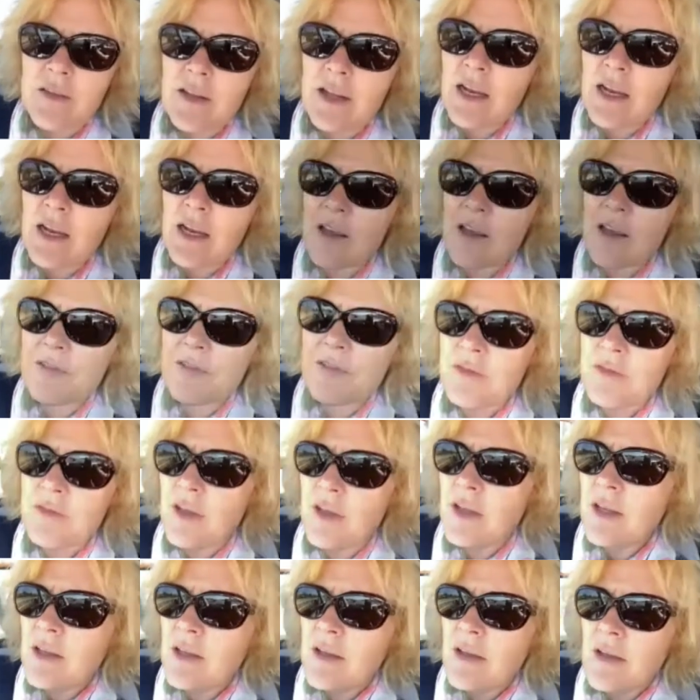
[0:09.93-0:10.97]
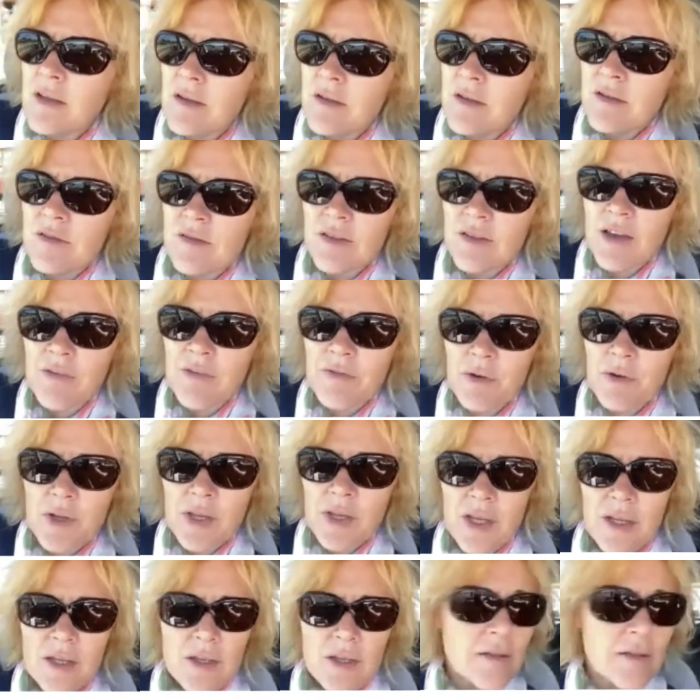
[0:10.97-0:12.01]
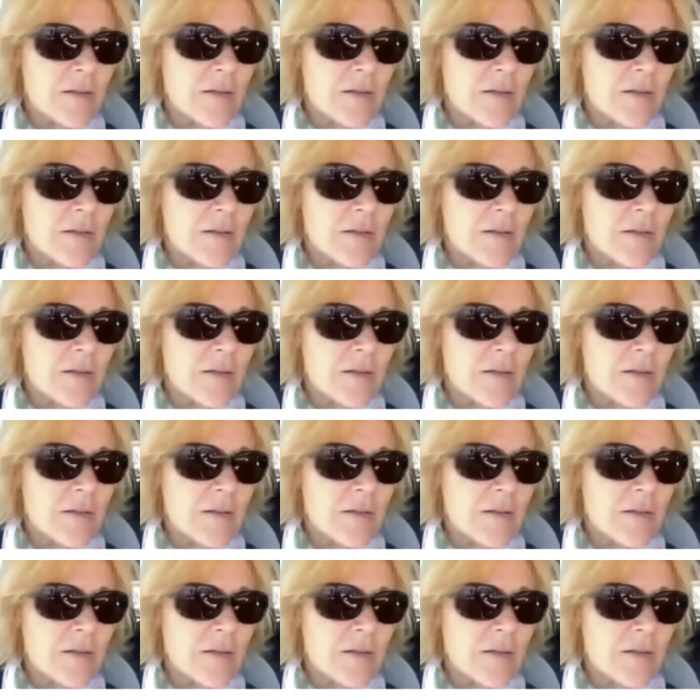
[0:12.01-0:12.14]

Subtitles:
In the last several years,